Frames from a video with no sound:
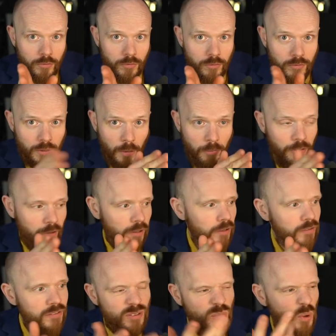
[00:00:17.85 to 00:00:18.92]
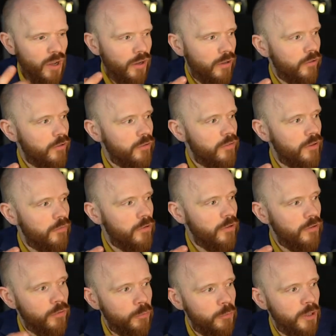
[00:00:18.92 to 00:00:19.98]
same thickness,
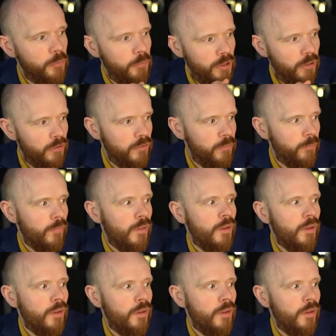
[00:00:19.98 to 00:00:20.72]
172 millimeters,